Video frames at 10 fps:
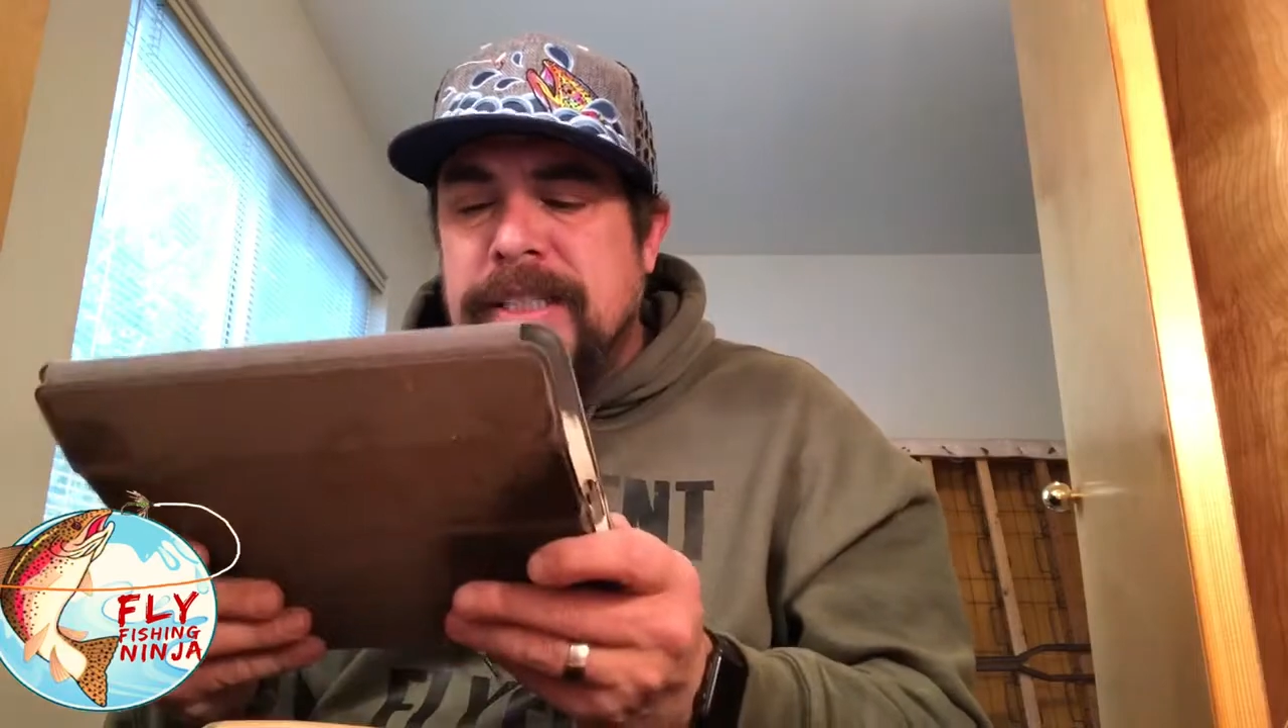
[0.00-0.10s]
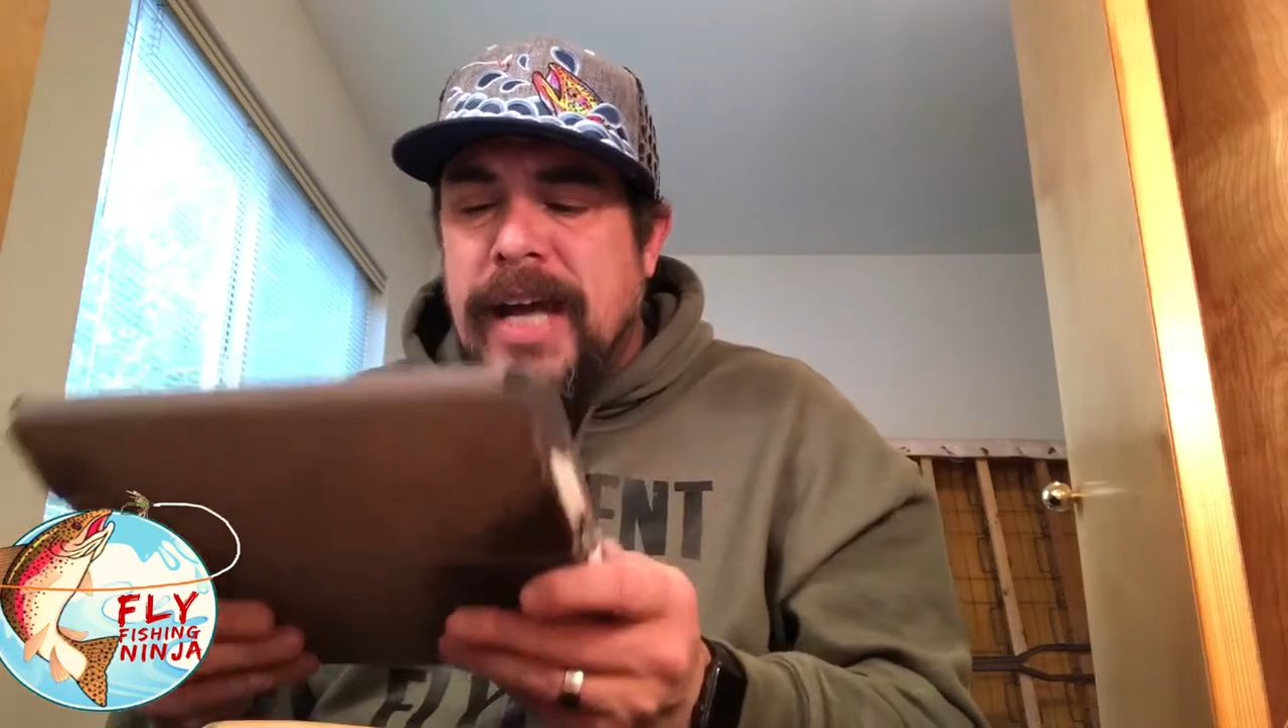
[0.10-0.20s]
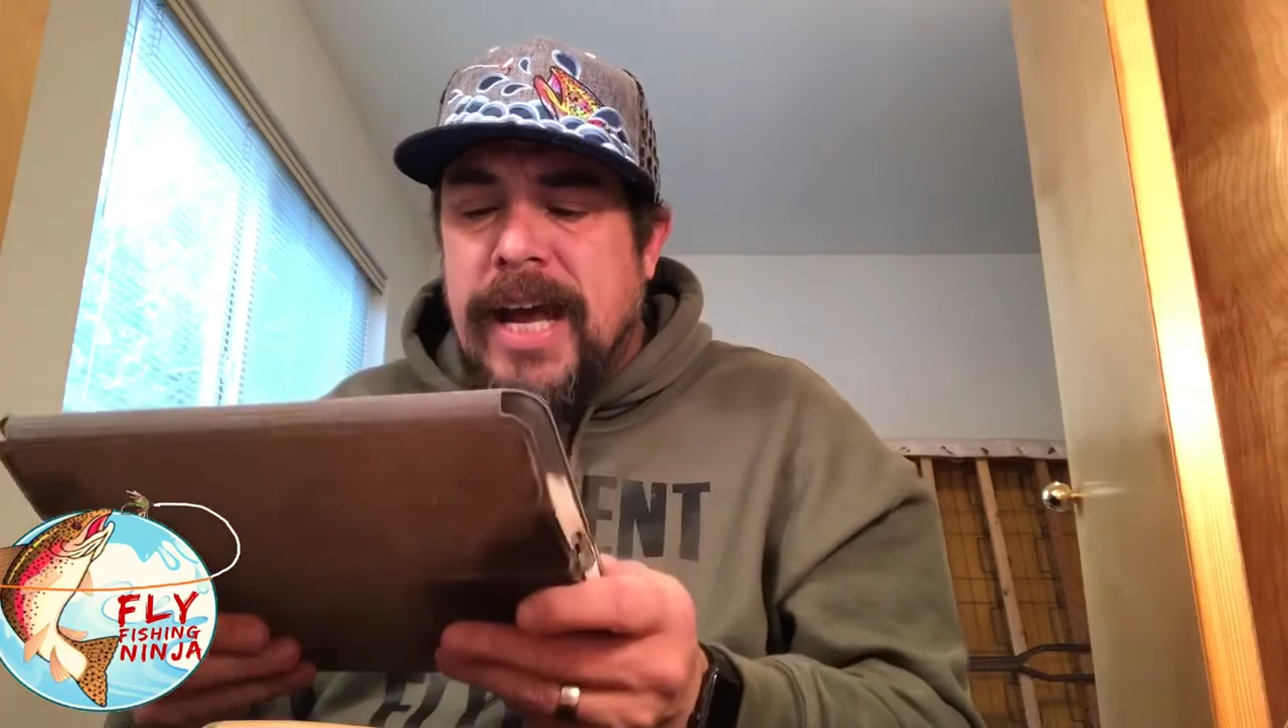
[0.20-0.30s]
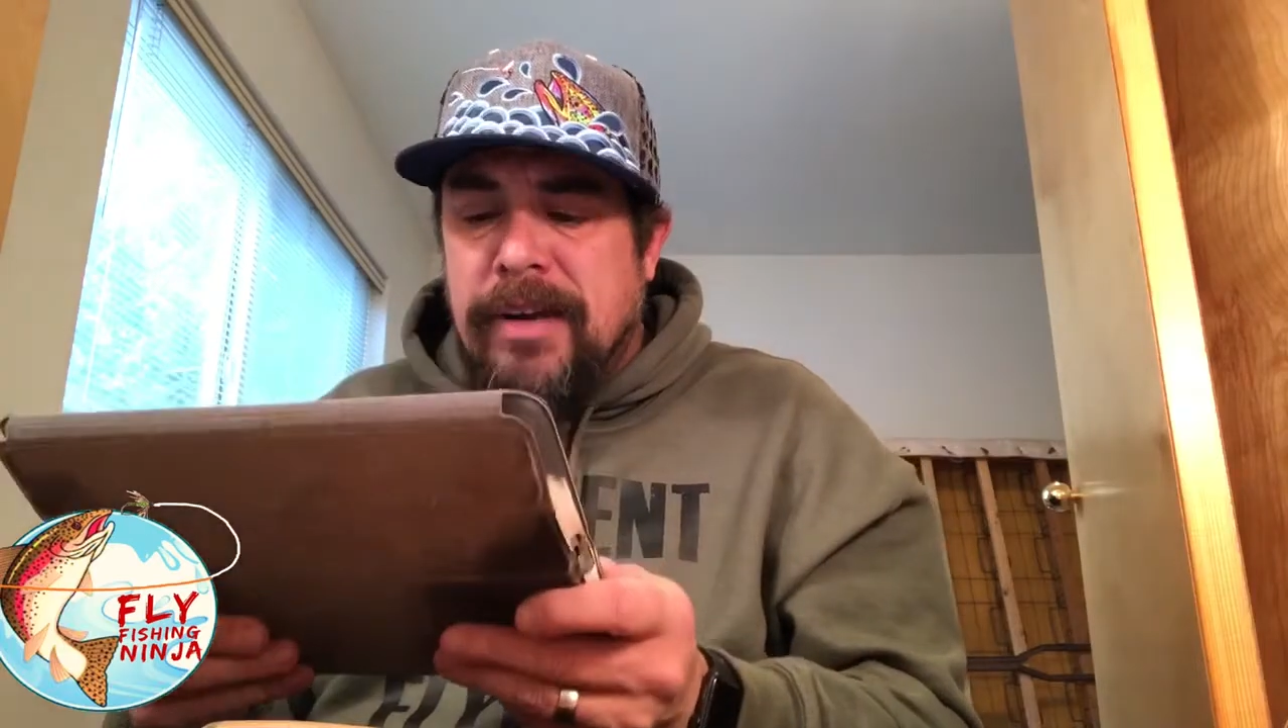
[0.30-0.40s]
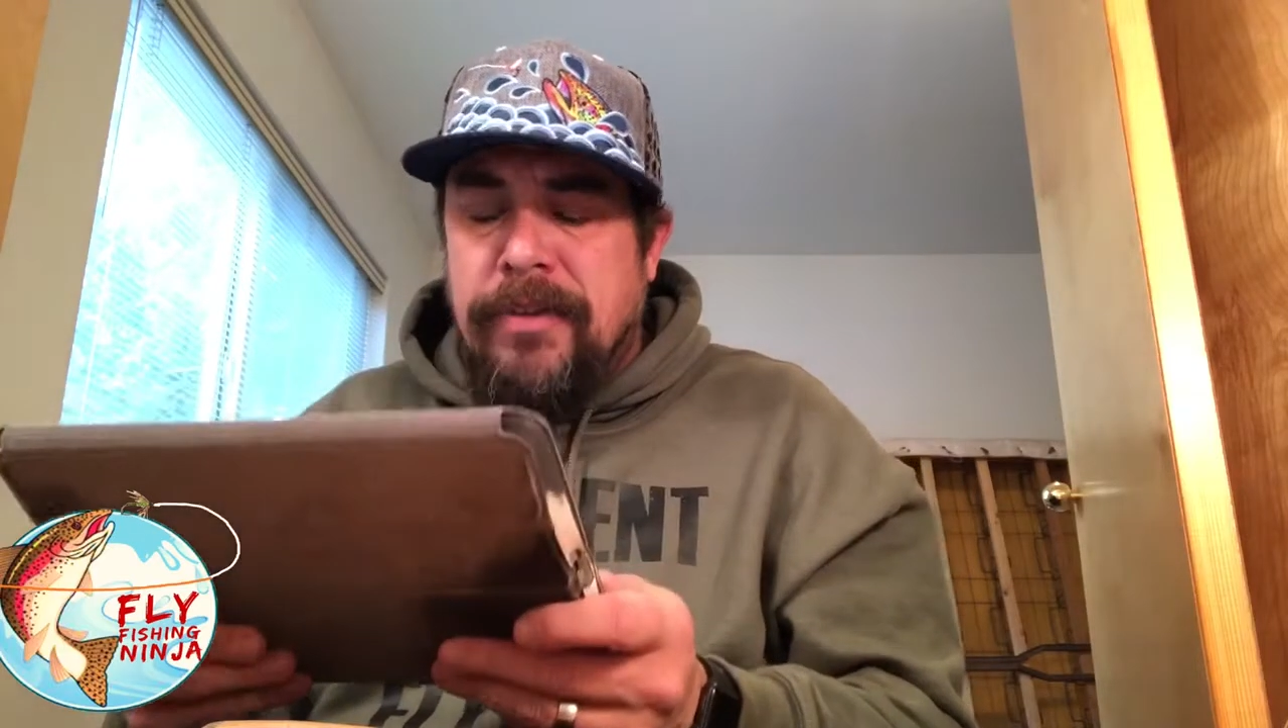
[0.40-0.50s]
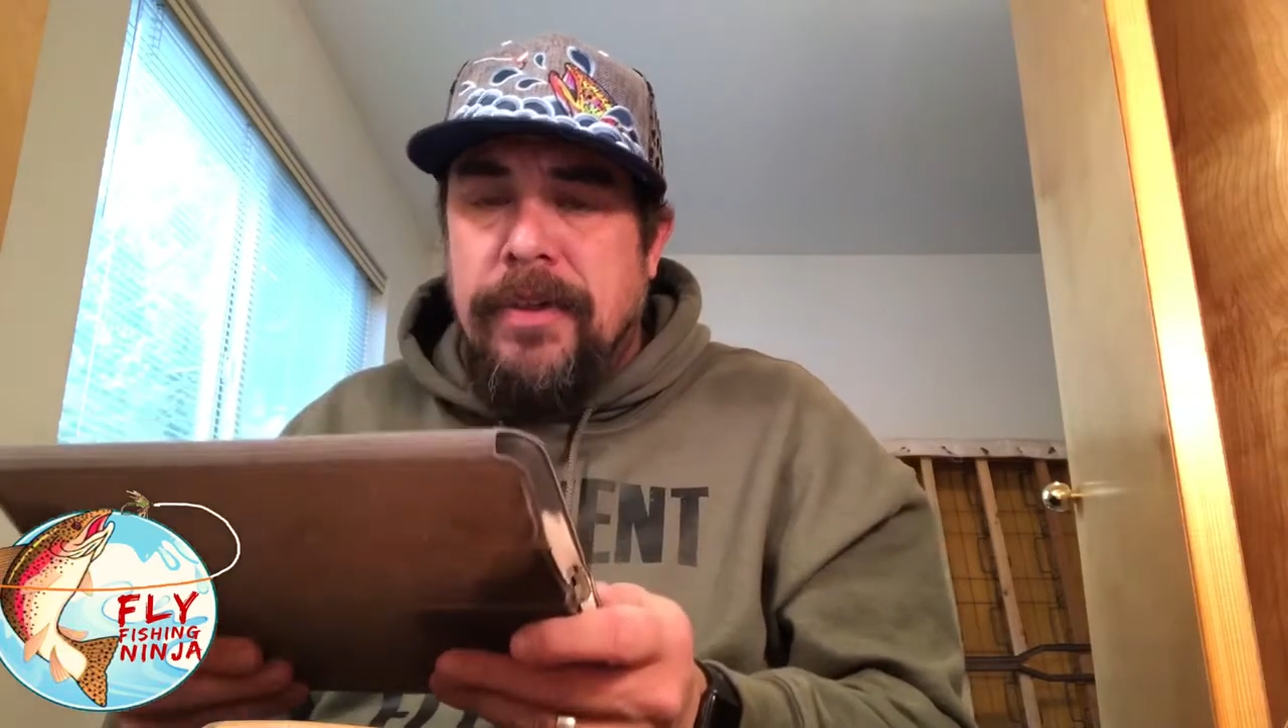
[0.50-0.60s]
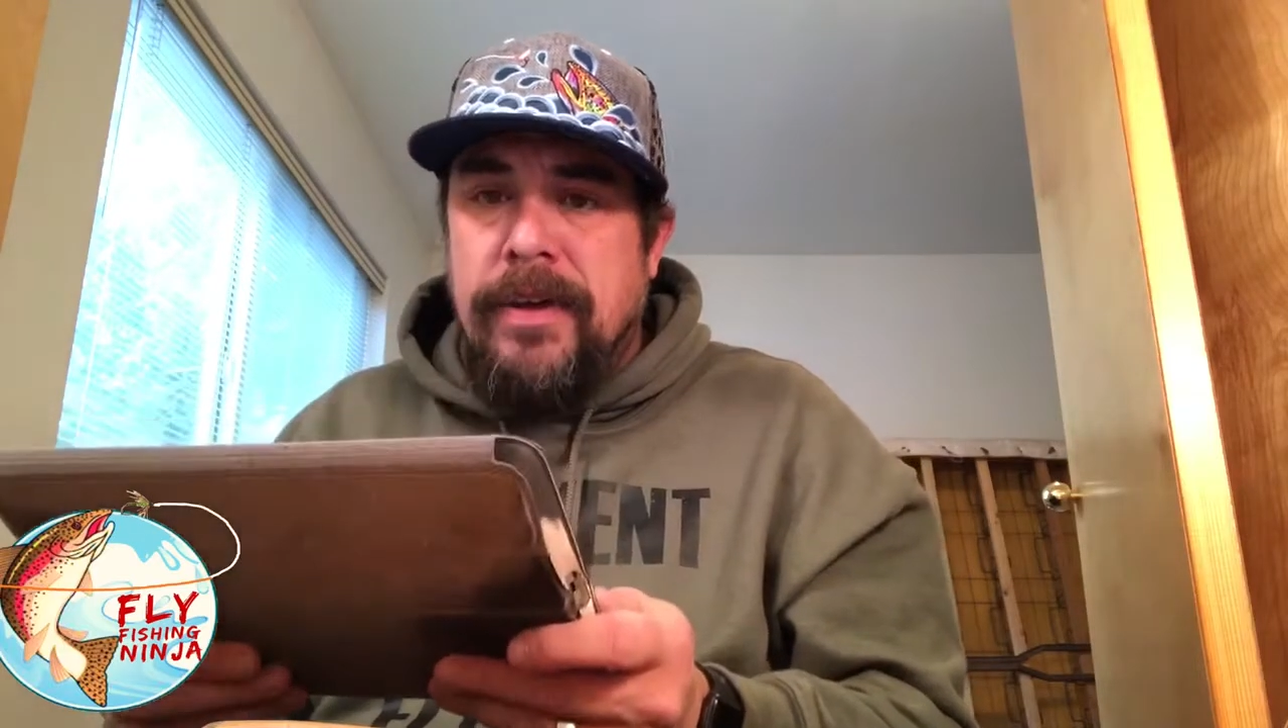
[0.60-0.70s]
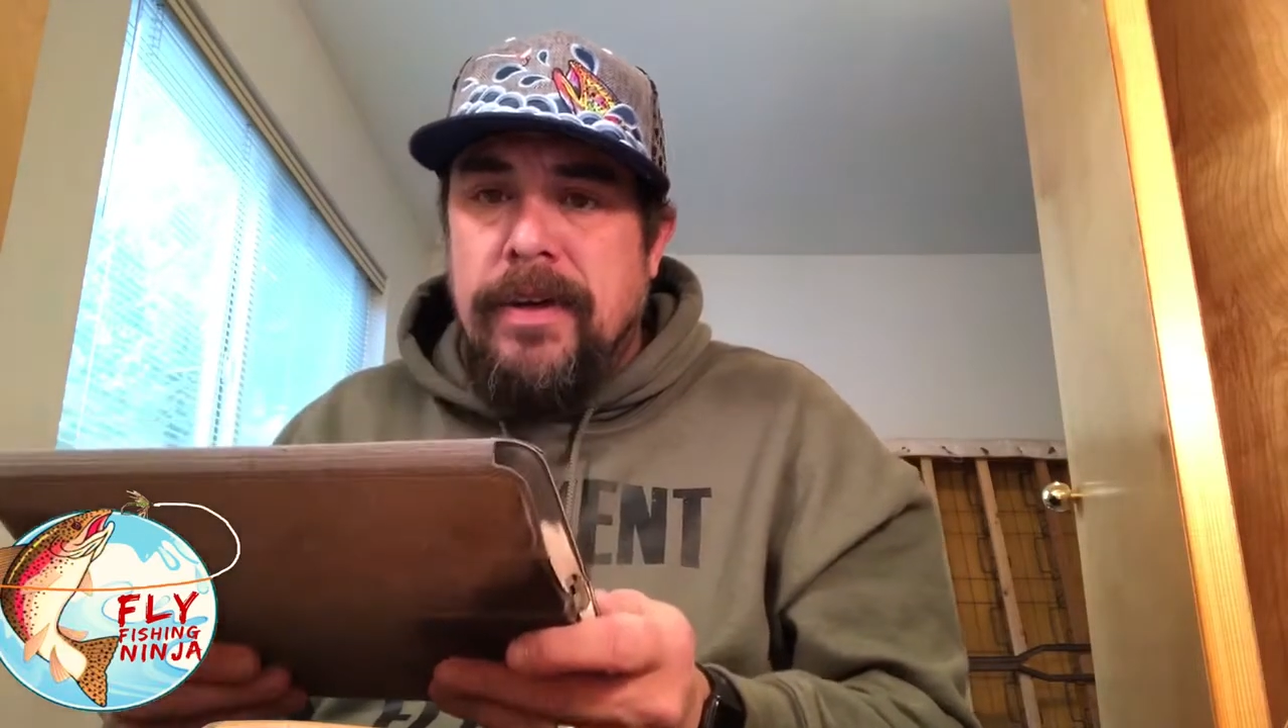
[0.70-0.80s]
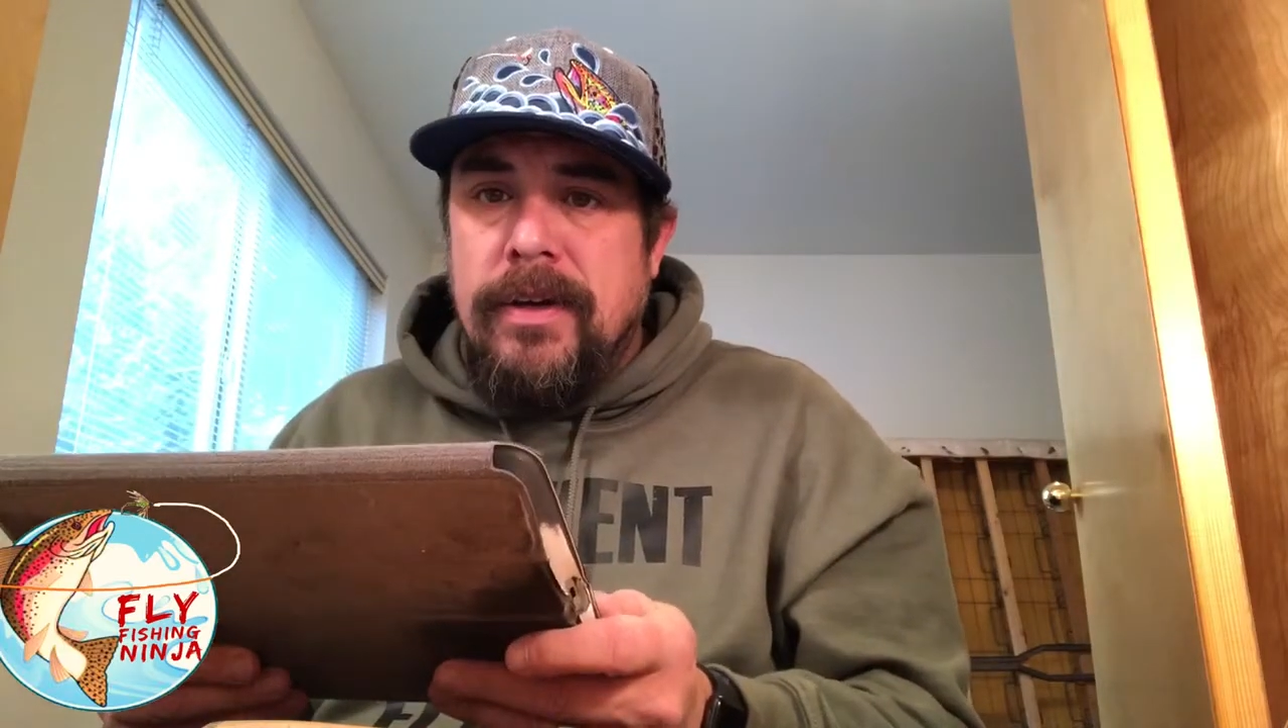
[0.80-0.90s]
10th